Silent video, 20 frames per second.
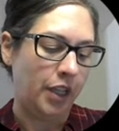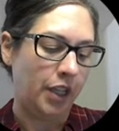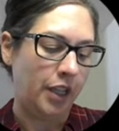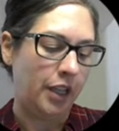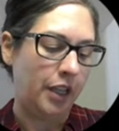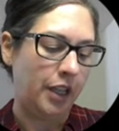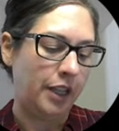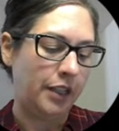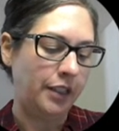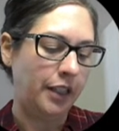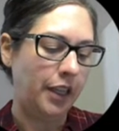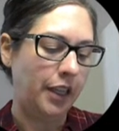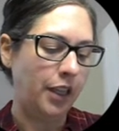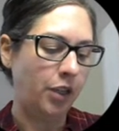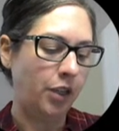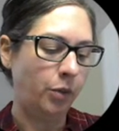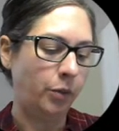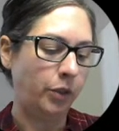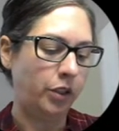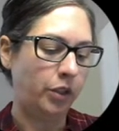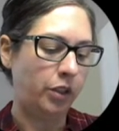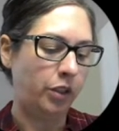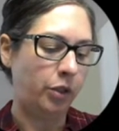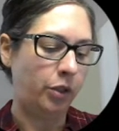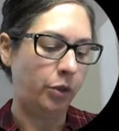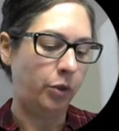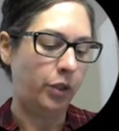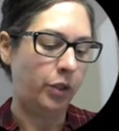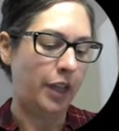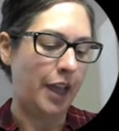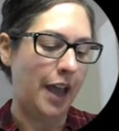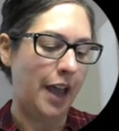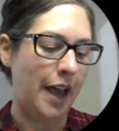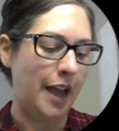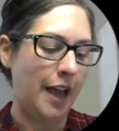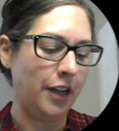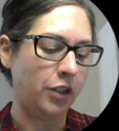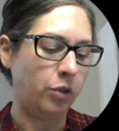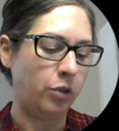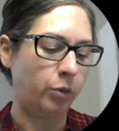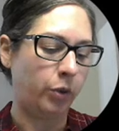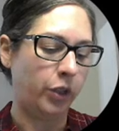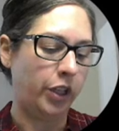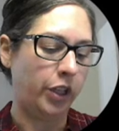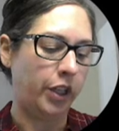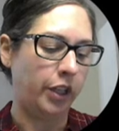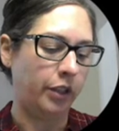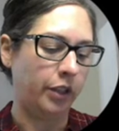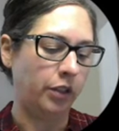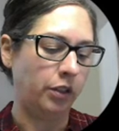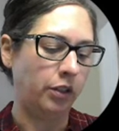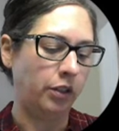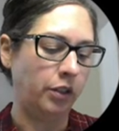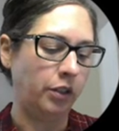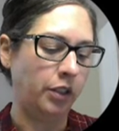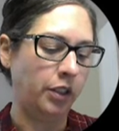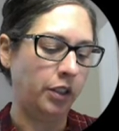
is equal to the actual yield